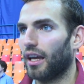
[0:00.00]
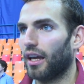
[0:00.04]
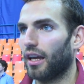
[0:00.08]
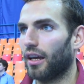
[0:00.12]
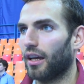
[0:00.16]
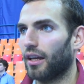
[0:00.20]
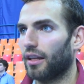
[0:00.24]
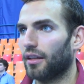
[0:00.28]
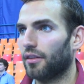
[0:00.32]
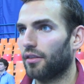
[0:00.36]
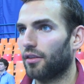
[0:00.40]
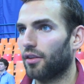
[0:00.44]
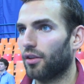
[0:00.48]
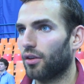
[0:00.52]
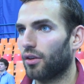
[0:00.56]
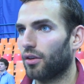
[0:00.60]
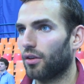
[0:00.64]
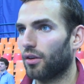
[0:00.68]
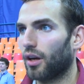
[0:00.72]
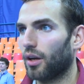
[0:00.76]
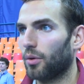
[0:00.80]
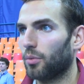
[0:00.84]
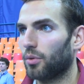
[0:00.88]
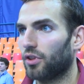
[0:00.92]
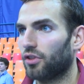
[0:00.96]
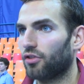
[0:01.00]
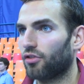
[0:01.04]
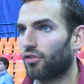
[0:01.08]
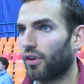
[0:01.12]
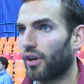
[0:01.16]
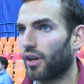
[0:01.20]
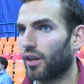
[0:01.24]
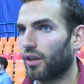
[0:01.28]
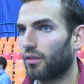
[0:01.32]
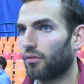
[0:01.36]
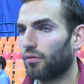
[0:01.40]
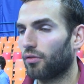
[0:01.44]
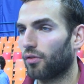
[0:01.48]
and uh, I will
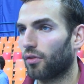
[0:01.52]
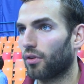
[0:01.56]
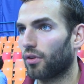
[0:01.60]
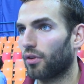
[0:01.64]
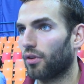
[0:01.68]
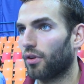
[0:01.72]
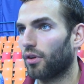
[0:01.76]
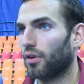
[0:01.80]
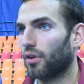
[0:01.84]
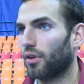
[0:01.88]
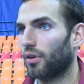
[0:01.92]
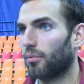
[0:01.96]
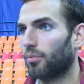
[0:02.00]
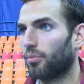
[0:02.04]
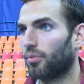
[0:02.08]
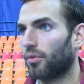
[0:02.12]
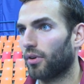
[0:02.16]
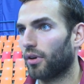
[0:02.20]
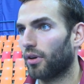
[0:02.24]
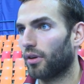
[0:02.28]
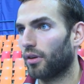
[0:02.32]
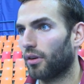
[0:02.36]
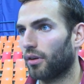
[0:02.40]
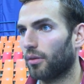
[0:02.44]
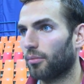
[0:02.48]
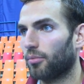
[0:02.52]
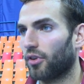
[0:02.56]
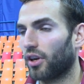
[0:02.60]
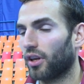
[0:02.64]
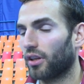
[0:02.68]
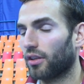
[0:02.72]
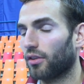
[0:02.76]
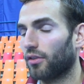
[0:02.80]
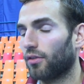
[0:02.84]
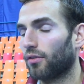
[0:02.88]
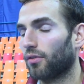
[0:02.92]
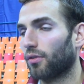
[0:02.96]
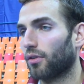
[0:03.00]
train for the pr
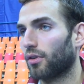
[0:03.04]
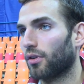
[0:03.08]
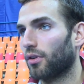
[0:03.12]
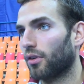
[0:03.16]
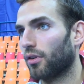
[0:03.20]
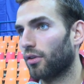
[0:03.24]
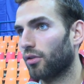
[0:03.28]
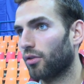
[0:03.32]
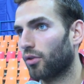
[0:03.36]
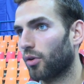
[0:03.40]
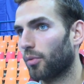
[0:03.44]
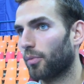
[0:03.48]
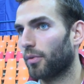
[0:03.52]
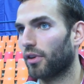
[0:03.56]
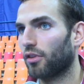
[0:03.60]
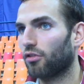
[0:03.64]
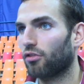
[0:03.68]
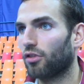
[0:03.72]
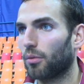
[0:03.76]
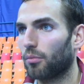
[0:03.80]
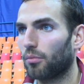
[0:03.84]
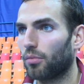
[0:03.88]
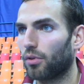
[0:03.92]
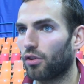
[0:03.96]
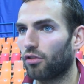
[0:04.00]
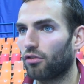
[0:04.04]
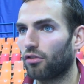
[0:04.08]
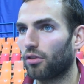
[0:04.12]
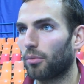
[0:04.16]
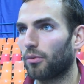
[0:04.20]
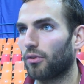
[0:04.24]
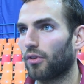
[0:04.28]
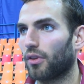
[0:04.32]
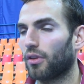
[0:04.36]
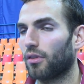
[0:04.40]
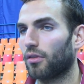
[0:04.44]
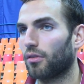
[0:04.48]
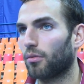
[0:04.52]
practice for the European
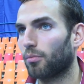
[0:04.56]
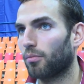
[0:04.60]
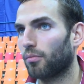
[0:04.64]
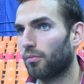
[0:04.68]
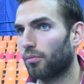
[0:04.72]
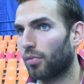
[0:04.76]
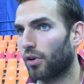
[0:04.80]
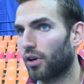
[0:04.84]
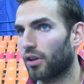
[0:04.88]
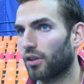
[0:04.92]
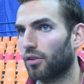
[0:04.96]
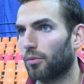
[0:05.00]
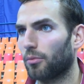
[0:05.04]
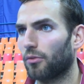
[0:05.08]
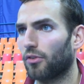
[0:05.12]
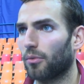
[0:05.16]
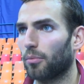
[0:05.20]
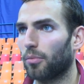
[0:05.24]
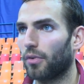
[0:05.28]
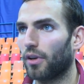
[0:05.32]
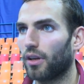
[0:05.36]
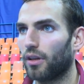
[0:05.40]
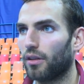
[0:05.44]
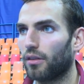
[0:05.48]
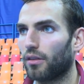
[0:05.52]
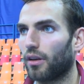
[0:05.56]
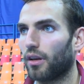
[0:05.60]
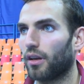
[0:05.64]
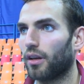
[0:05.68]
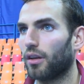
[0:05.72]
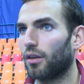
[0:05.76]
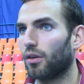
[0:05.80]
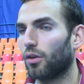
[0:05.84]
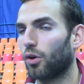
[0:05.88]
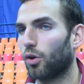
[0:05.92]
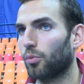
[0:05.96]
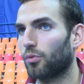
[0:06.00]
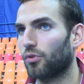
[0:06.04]
Championships and participate.
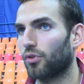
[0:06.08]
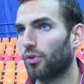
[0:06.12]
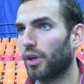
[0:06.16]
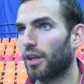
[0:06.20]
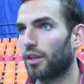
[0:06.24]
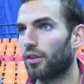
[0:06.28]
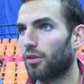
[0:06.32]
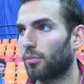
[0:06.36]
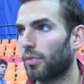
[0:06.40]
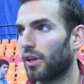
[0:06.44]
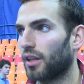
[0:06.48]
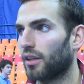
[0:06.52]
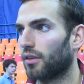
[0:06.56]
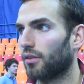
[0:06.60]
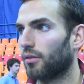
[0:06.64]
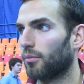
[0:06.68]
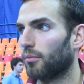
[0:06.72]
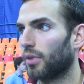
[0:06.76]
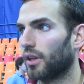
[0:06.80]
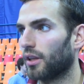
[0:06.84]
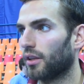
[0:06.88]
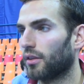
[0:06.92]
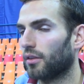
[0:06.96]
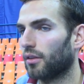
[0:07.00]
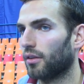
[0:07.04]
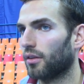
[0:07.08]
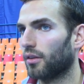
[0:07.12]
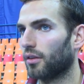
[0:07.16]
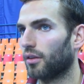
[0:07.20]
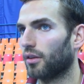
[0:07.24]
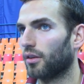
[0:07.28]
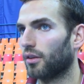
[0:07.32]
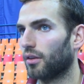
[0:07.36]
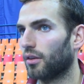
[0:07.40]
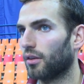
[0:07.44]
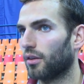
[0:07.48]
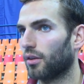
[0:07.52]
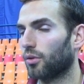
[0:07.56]
I hope to get a bet, bet
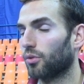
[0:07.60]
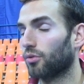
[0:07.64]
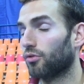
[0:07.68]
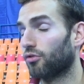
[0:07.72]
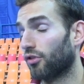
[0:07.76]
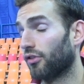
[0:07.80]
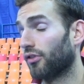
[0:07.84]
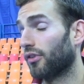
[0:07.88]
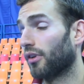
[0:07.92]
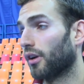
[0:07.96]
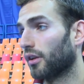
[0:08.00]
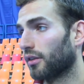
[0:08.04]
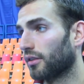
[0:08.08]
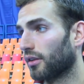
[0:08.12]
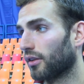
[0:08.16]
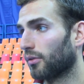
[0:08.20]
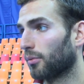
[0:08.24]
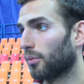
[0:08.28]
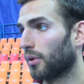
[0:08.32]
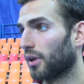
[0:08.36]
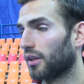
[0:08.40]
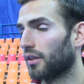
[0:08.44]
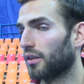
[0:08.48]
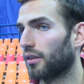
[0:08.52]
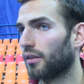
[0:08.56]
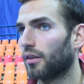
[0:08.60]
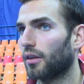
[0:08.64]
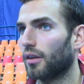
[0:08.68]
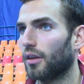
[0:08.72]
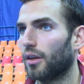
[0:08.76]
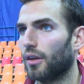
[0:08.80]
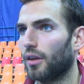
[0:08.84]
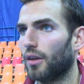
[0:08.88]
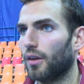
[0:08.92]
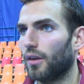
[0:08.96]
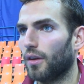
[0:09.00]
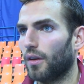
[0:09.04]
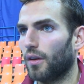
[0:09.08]
uh, good result as well
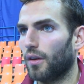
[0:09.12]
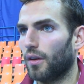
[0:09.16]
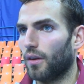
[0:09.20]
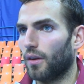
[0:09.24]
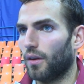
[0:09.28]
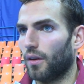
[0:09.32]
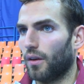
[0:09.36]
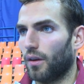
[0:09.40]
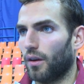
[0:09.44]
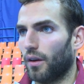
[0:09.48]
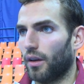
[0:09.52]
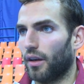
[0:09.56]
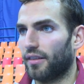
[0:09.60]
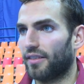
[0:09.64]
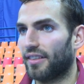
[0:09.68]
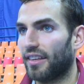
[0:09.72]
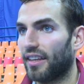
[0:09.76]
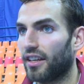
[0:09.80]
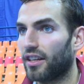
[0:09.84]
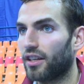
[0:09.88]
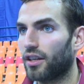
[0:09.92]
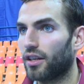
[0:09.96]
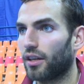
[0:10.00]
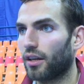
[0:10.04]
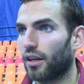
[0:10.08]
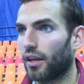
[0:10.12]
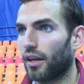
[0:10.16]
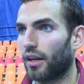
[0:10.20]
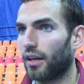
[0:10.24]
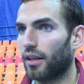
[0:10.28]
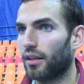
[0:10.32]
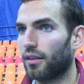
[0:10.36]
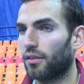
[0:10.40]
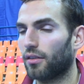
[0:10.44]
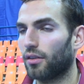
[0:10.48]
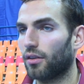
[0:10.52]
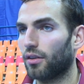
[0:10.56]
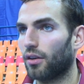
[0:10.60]
as here.
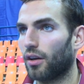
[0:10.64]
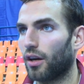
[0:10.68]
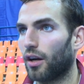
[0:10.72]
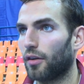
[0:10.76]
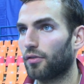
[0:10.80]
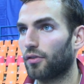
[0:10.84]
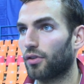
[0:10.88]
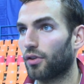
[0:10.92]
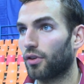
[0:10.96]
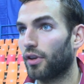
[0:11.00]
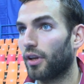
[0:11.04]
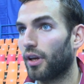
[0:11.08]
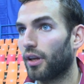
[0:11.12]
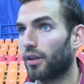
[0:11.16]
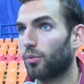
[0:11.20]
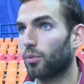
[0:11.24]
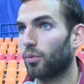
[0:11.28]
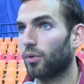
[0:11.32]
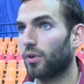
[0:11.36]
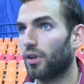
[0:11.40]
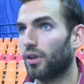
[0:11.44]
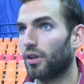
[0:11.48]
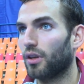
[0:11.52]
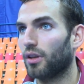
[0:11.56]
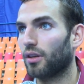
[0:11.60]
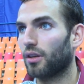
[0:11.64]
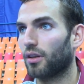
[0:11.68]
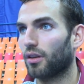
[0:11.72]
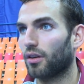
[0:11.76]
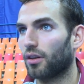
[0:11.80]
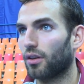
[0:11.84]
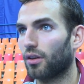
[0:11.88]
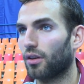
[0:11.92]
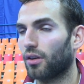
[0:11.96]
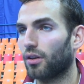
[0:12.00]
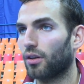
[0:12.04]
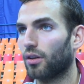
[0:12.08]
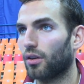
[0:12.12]
And uh, after that, we
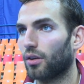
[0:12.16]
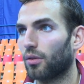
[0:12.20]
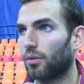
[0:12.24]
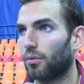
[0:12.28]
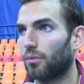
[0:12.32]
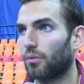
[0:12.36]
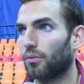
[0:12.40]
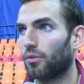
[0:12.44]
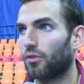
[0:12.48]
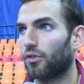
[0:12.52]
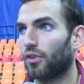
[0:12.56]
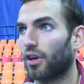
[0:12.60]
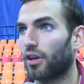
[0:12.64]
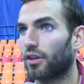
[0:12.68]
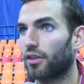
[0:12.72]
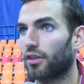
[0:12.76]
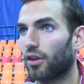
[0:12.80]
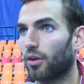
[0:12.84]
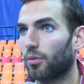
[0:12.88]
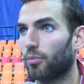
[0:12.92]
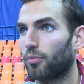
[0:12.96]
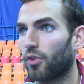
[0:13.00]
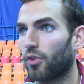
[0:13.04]
uh, start our